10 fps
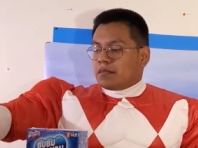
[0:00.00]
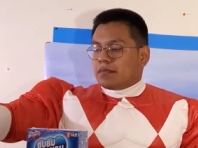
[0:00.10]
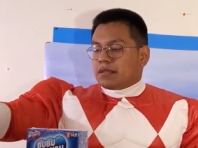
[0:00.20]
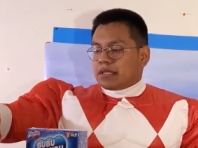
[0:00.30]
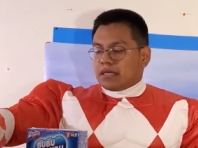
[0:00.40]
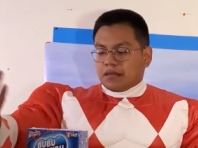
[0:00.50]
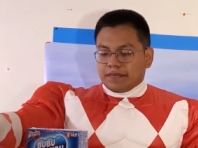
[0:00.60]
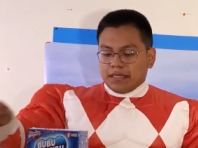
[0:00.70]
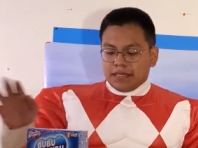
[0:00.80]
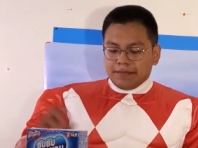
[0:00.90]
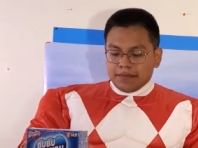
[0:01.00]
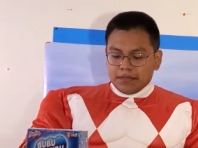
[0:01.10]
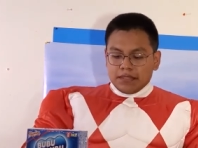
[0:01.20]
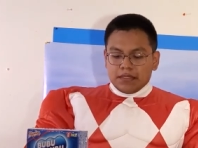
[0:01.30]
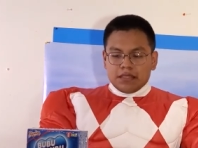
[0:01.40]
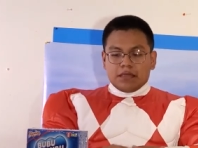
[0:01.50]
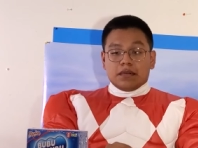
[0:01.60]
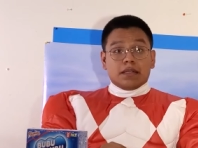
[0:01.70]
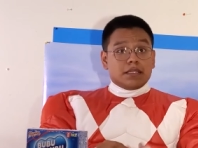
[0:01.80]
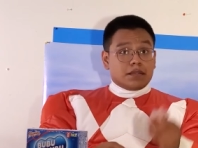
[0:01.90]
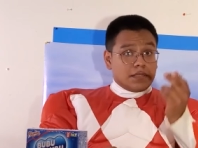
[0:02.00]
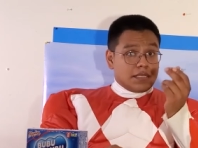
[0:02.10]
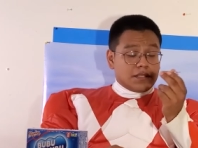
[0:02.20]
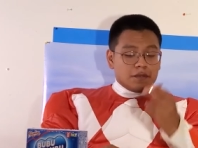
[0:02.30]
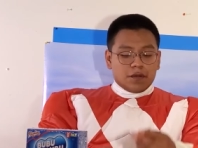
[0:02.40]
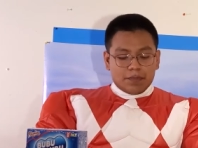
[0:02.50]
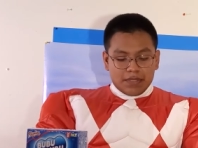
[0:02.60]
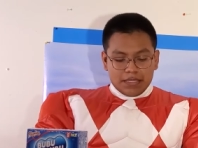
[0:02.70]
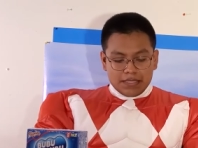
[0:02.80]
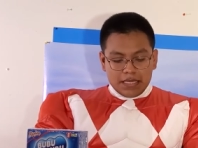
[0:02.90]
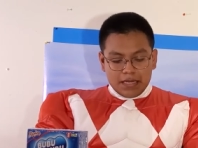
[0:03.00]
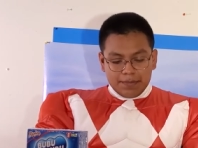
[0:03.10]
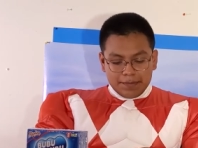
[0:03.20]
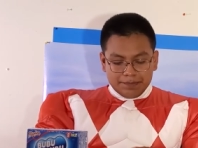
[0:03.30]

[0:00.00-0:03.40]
Put that up there. All right, so let's open this up.